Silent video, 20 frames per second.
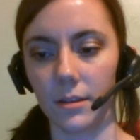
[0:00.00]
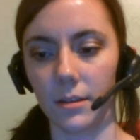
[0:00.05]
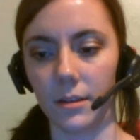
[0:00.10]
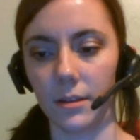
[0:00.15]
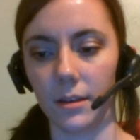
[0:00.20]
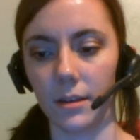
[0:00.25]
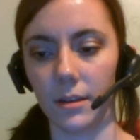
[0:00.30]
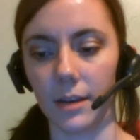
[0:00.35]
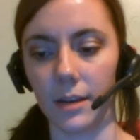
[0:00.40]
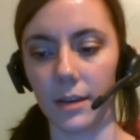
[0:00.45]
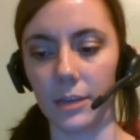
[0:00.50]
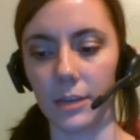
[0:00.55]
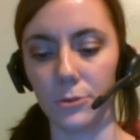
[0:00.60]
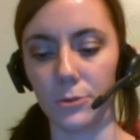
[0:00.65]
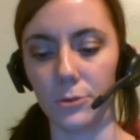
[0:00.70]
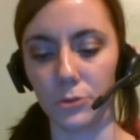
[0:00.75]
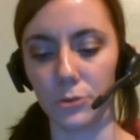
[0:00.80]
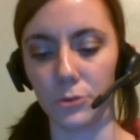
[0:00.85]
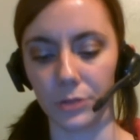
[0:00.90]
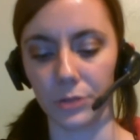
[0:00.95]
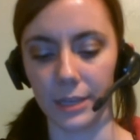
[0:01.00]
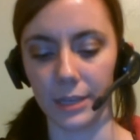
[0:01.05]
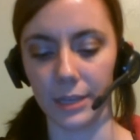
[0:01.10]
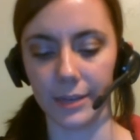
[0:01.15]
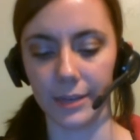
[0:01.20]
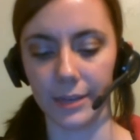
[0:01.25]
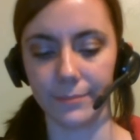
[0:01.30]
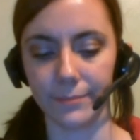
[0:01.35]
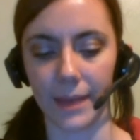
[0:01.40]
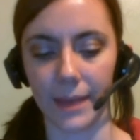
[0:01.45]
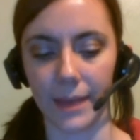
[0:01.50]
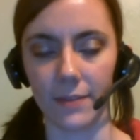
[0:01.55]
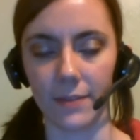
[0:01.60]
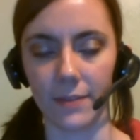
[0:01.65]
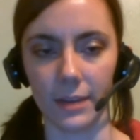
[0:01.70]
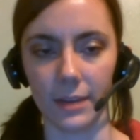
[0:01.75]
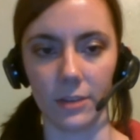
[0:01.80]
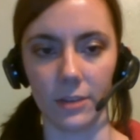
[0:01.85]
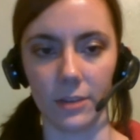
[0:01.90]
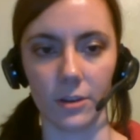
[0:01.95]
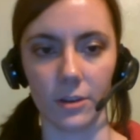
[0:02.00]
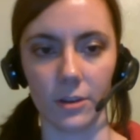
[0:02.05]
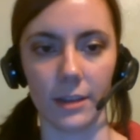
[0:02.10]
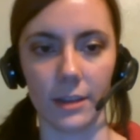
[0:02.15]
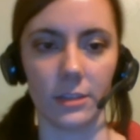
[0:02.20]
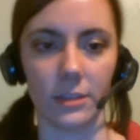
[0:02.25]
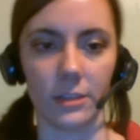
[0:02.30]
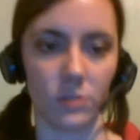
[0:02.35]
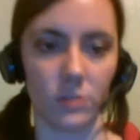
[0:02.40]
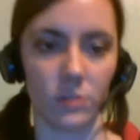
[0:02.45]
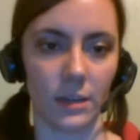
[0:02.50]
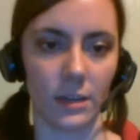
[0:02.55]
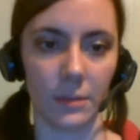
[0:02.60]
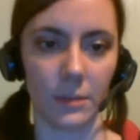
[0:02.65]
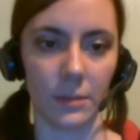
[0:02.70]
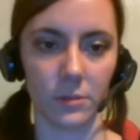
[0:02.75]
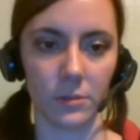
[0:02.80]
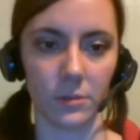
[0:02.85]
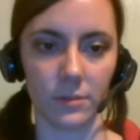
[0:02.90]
I usually have it either on this tray table,